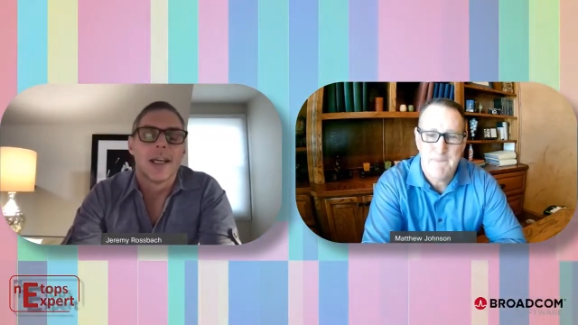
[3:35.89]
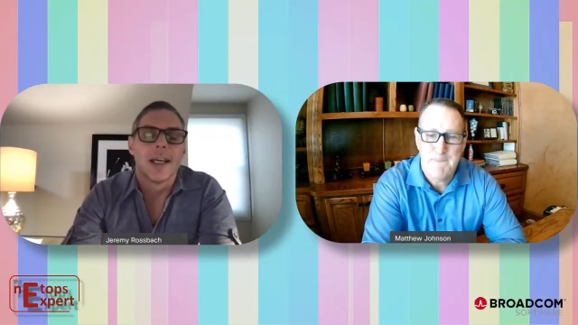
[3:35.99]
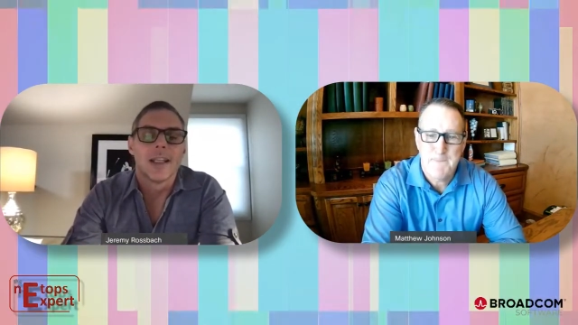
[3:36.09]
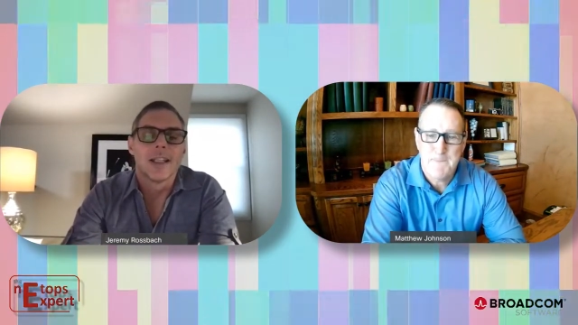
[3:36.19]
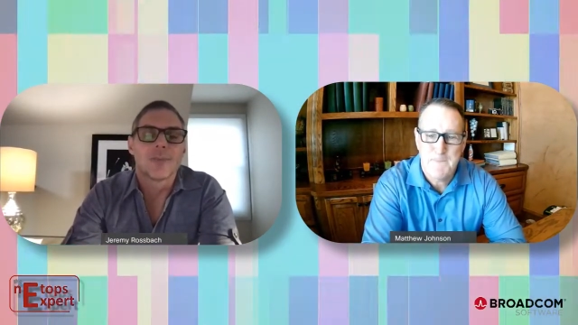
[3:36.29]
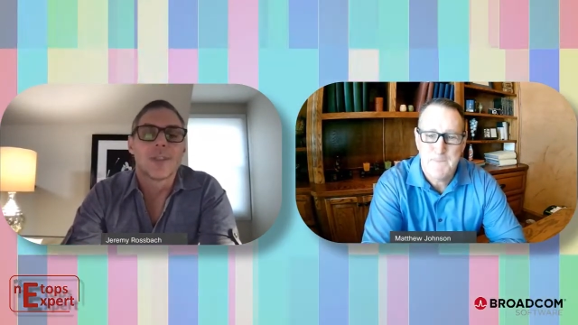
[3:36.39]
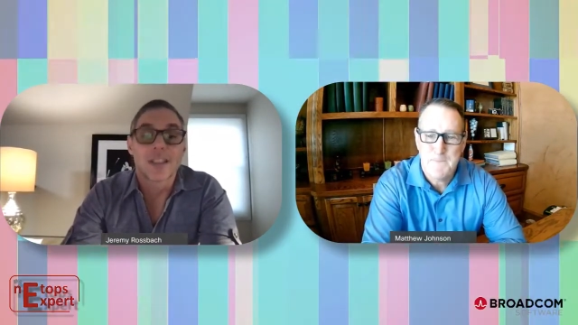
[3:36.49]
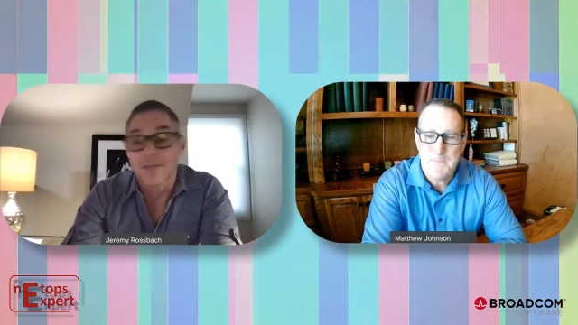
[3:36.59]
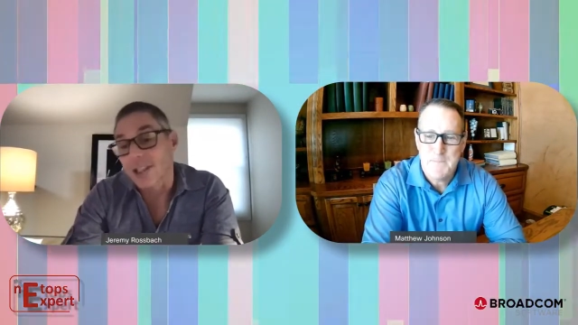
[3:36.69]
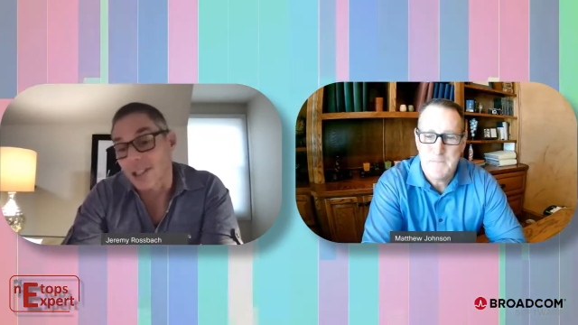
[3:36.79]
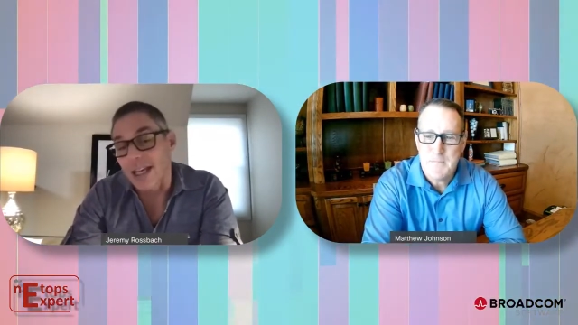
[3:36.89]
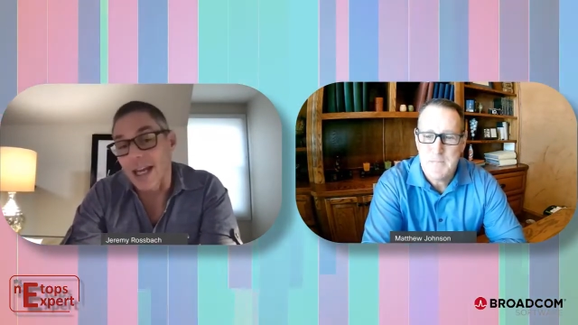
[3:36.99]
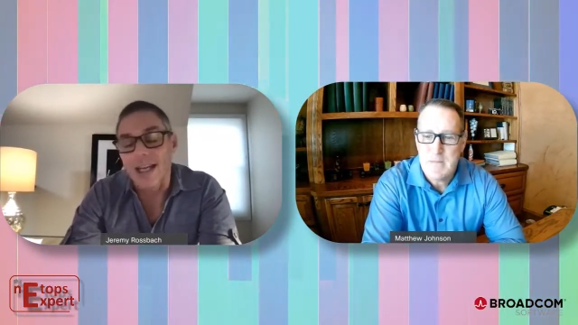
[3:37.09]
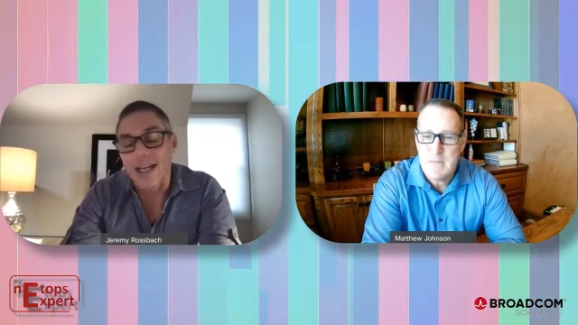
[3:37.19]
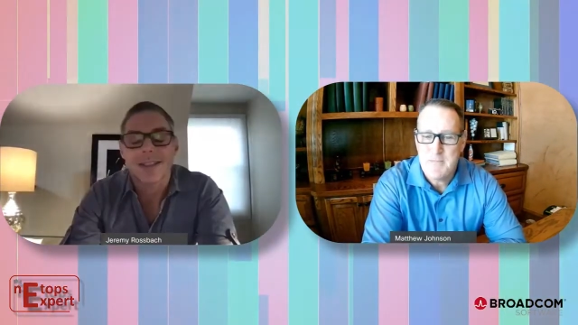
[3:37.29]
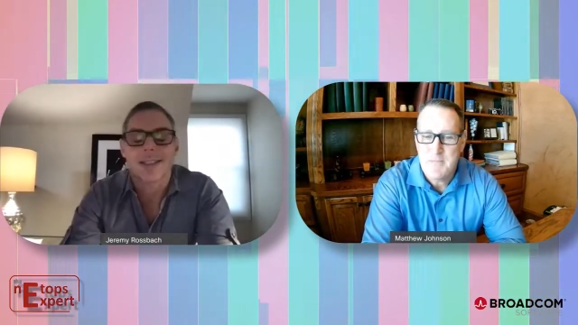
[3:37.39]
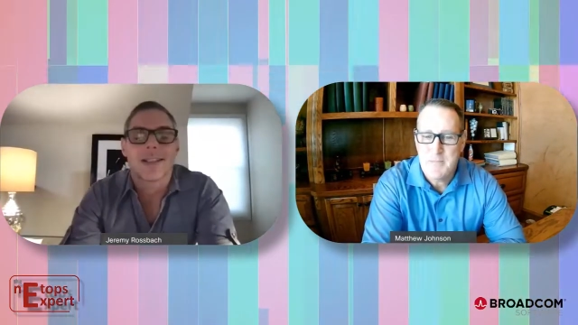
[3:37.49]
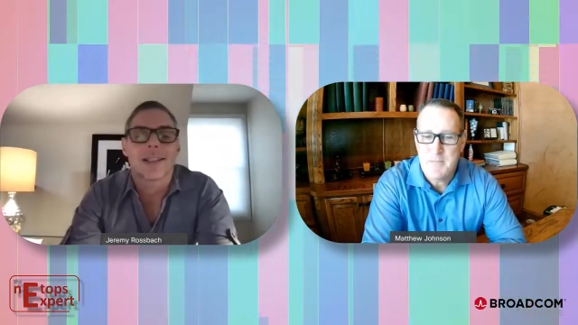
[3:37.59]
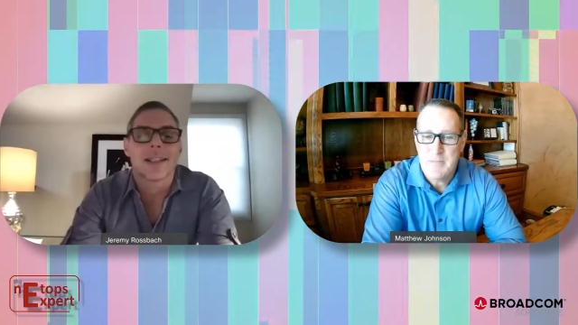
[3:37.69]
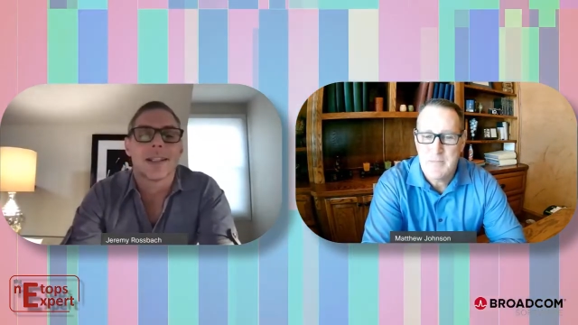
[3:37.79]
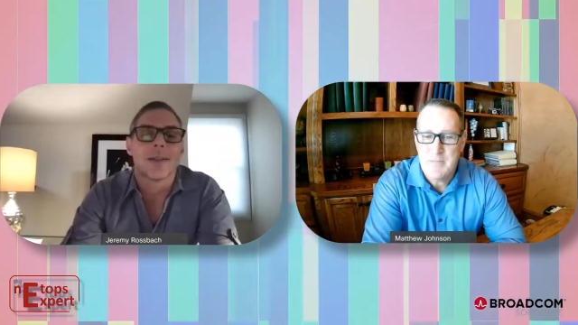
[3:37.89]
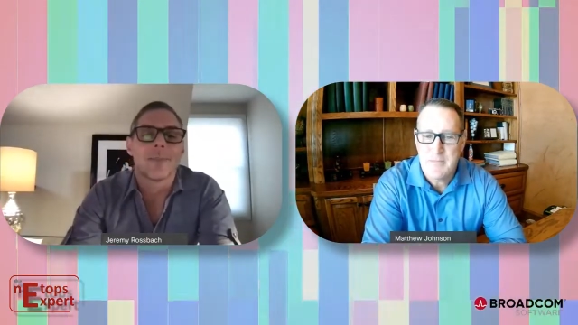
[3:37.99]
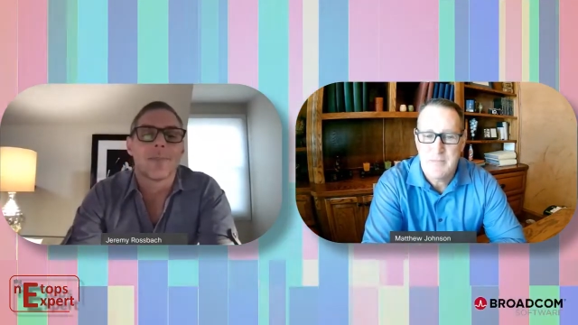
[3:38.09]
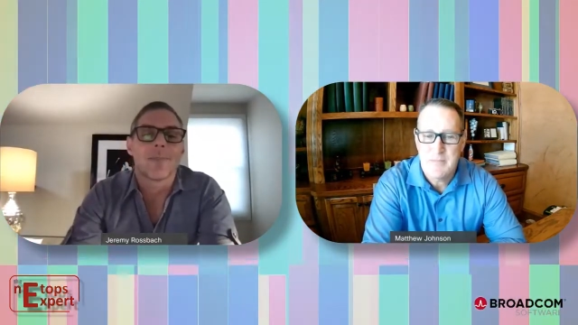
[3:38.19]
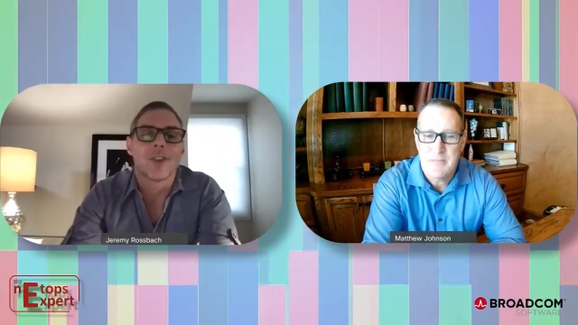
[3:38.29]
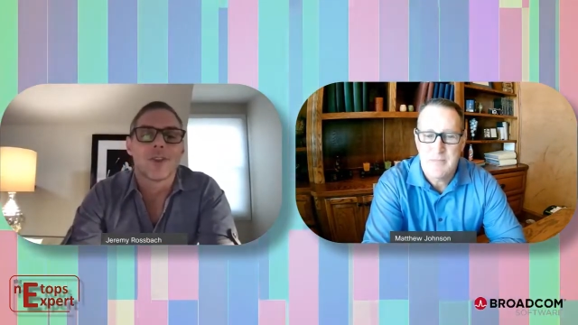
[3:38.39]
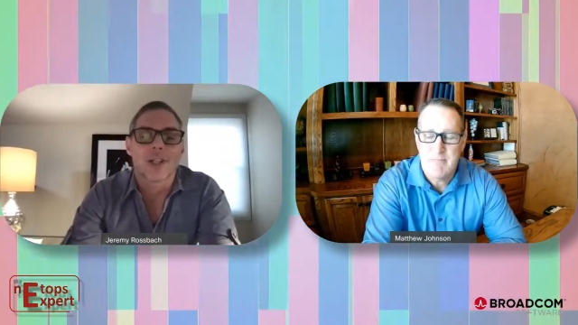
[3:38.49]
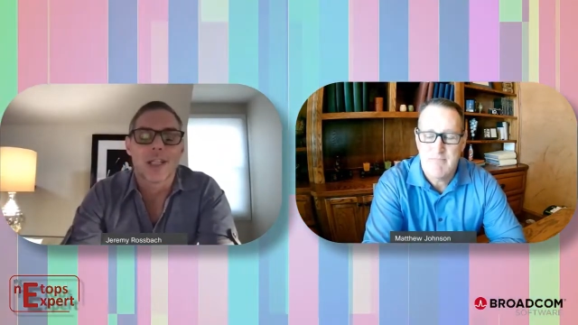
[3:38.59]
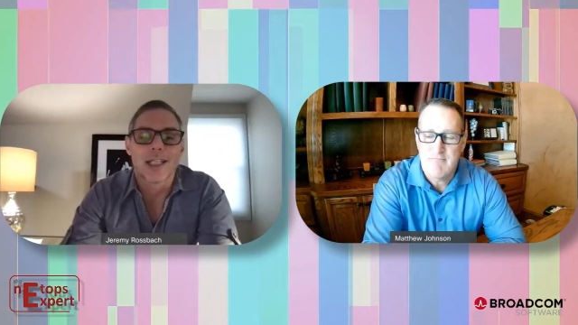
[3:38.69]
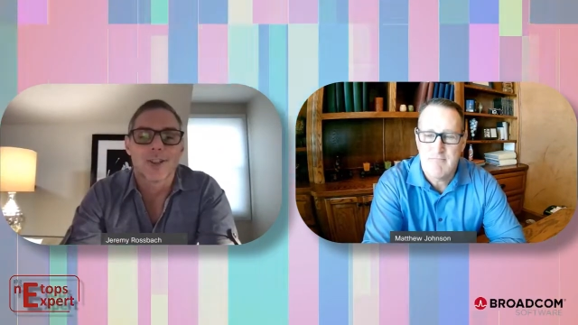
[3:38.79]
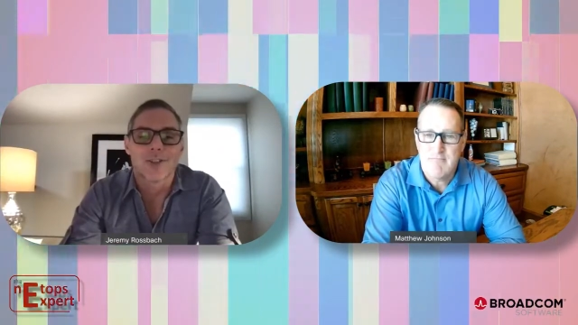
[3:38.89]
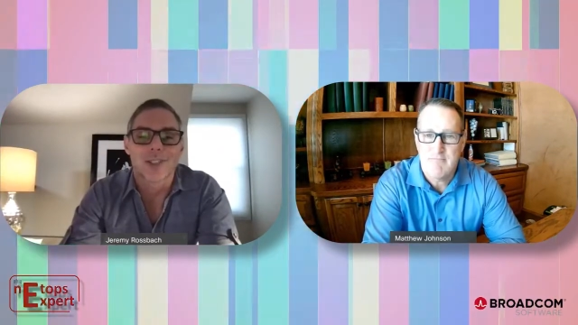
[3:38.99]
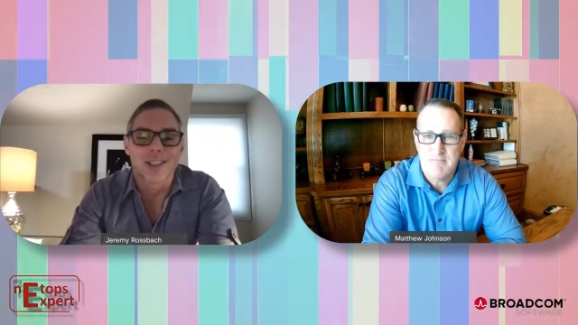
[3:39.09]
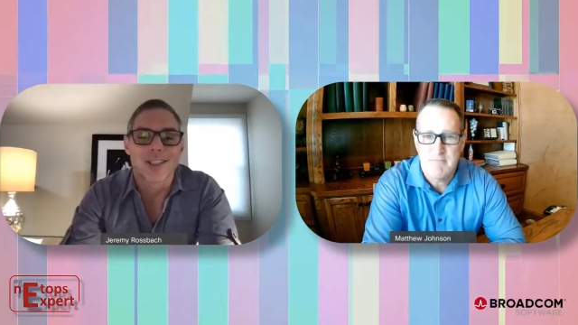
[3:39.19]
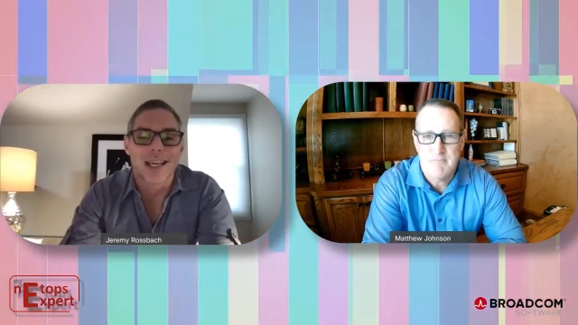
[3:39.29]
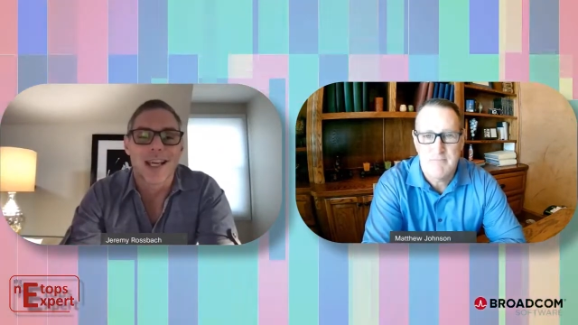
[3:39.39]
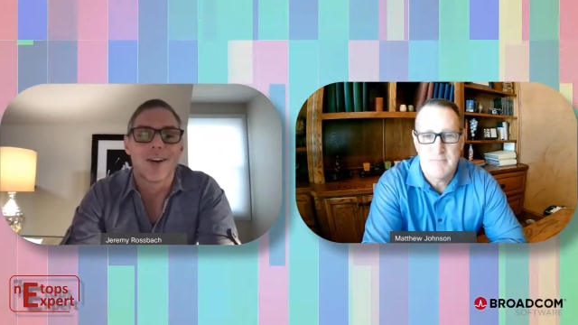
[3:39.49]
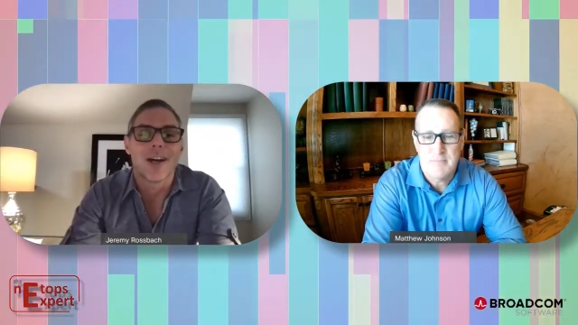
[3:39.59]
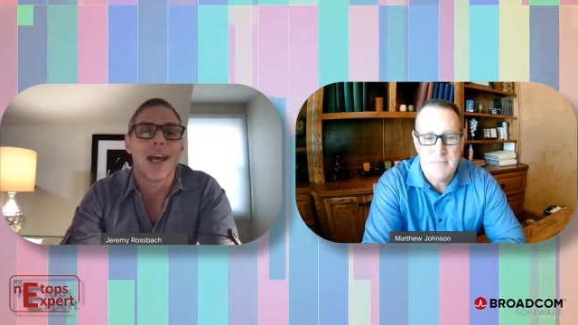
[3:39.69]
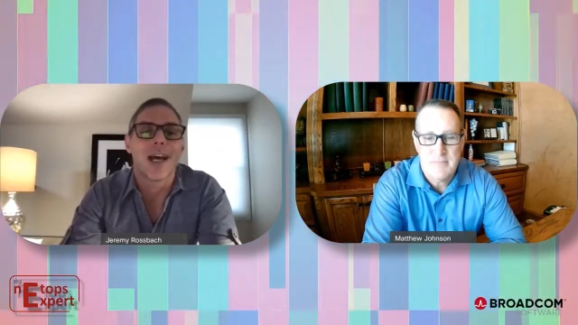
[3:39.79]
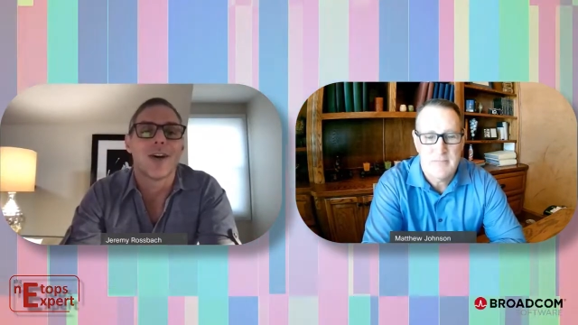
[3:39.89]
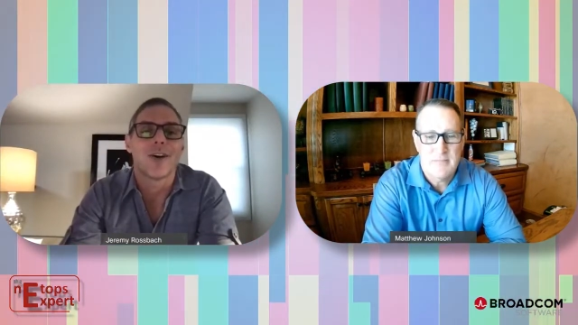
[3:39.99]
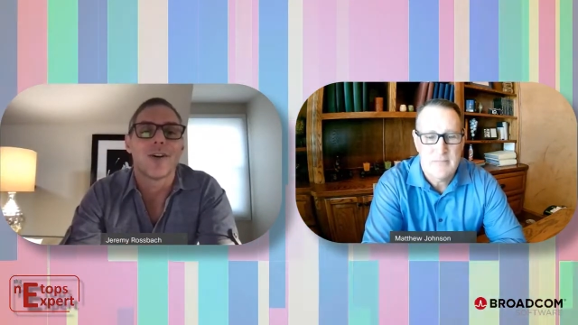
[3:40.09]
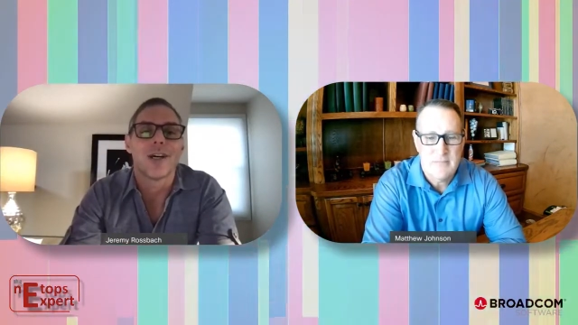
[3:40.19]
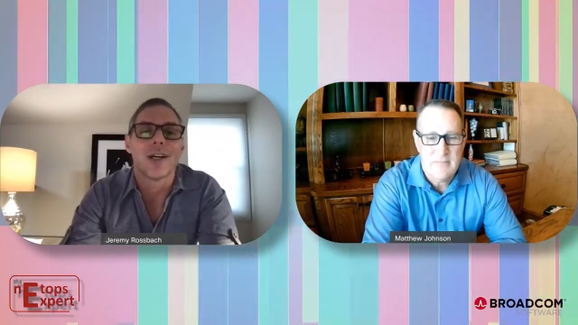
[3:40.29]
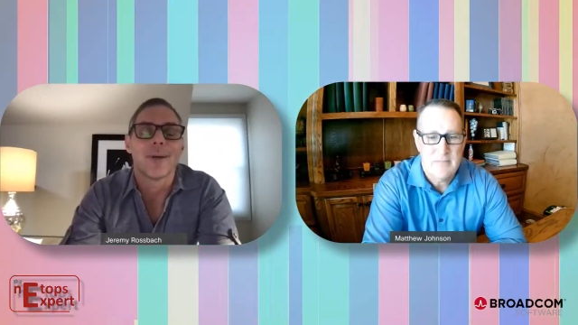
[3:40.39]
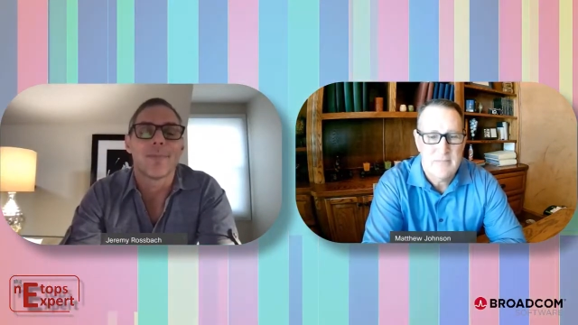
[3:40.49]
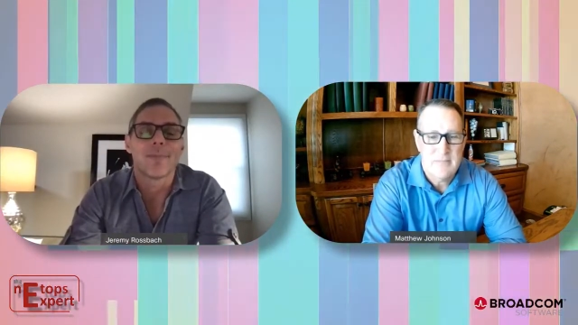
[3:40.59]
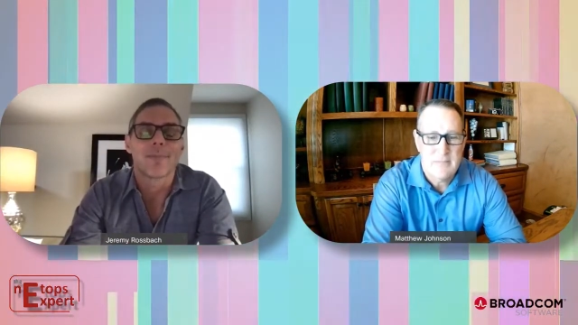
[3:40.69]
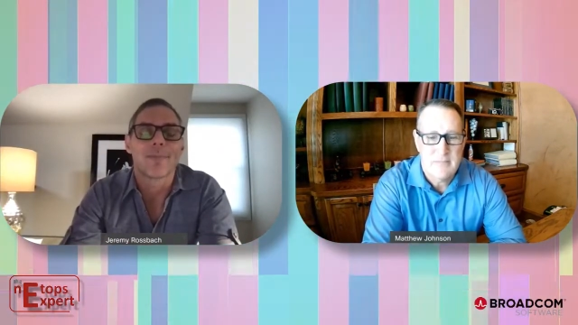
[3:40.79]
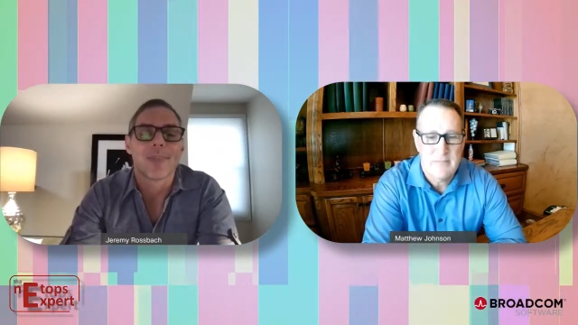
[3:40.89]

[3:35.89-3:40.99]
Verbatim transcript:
Speaker 1: and they specifically asked, um, and you're going to answer this now, how um,